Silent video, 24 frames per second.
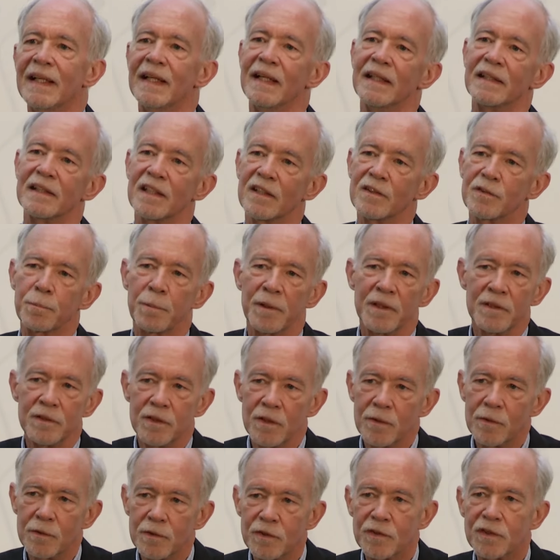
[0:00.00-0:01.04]
It has
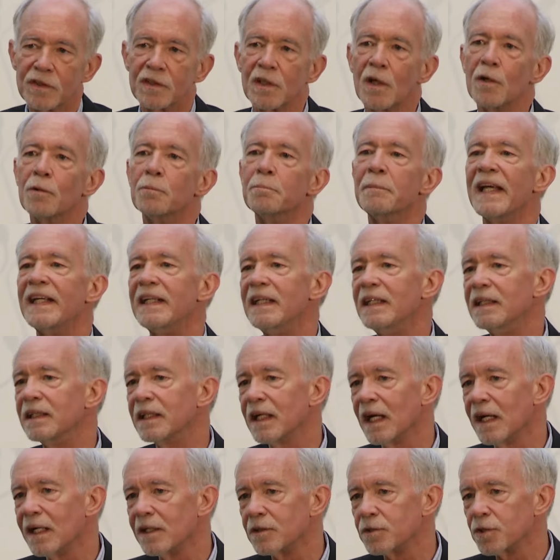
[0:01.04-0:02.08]
produced so many
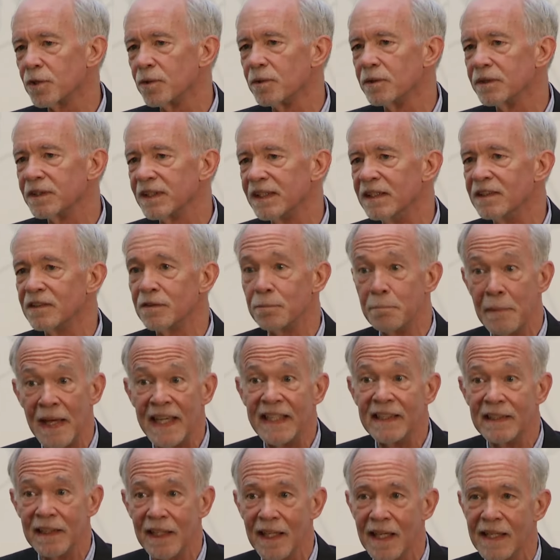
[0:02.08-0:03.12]
casualties,
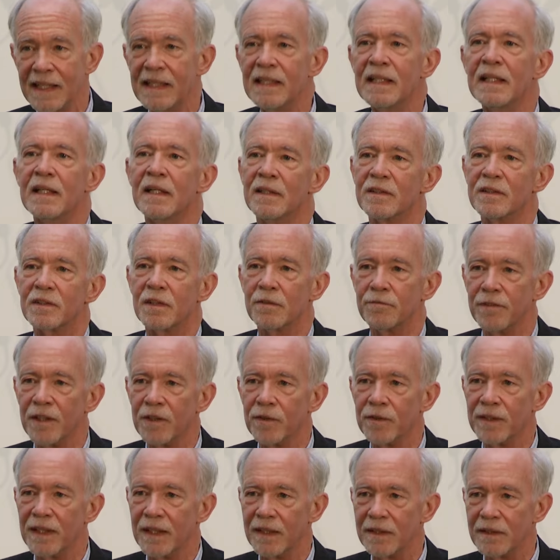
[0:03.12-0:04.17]
mainly
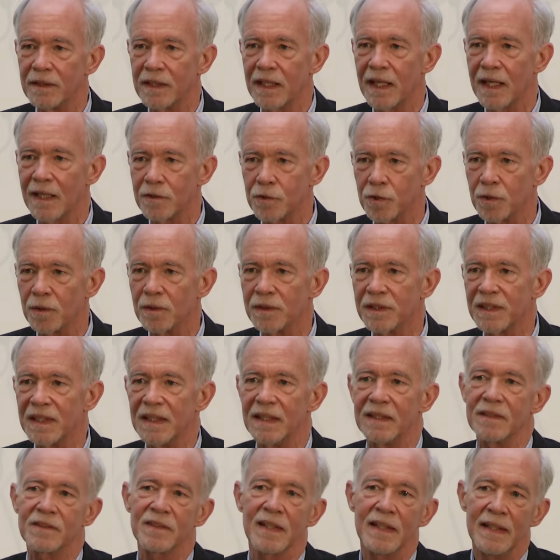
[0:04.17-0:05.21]
civilian
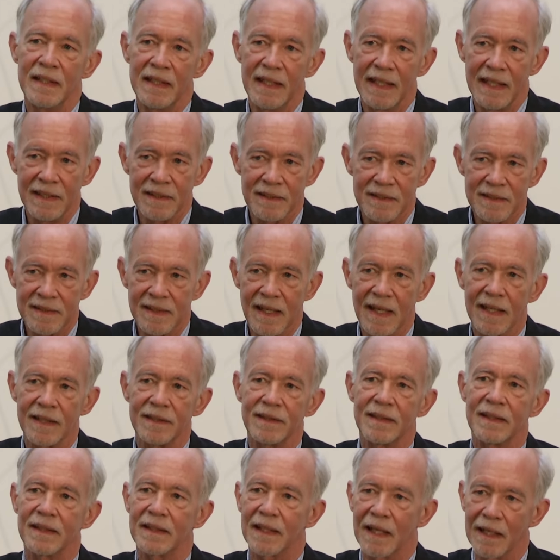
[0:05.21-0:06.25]
casualties,
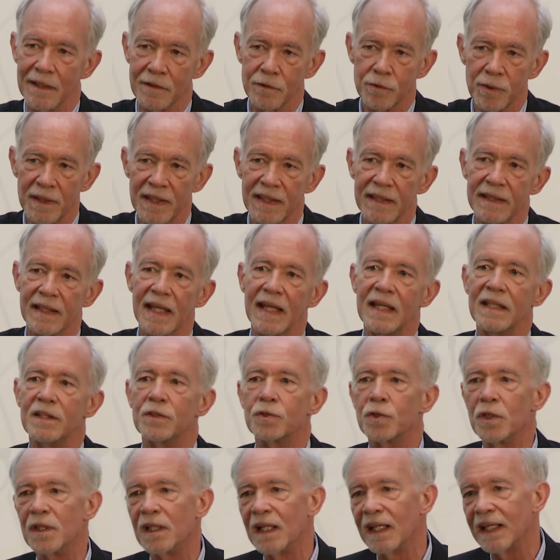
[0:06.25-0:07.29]
inside the country,
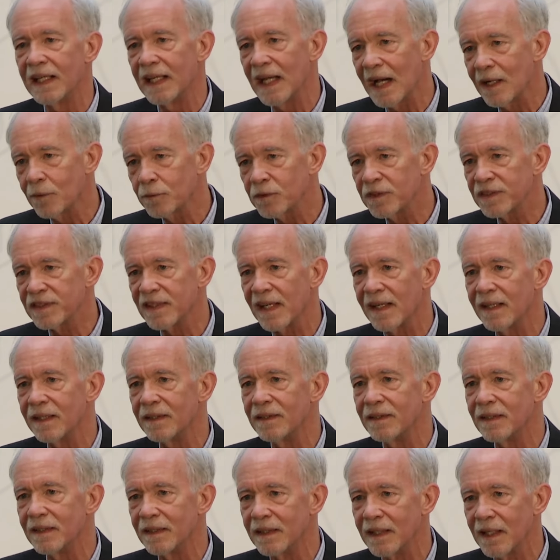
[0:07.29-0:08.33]
occasionally
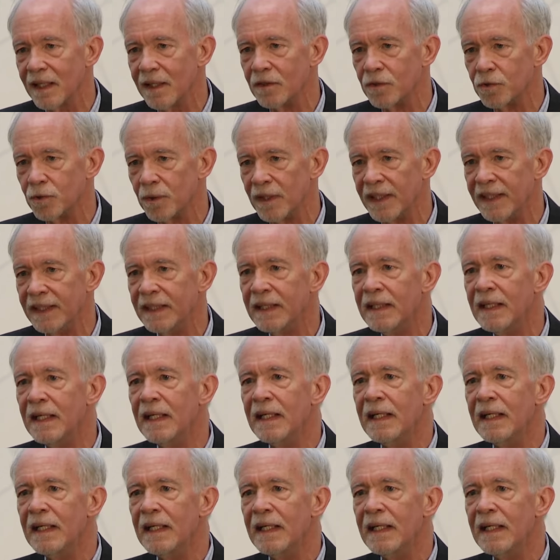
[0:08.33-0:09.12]
outside the country.